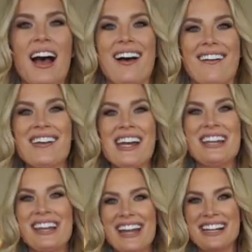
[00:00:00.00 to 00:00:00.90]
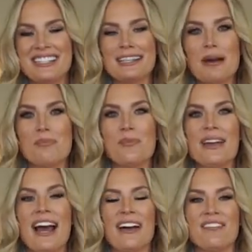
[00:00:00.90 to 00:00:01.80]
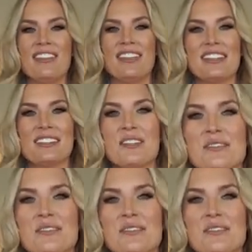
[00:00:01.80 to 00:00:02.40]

All right, next up we have this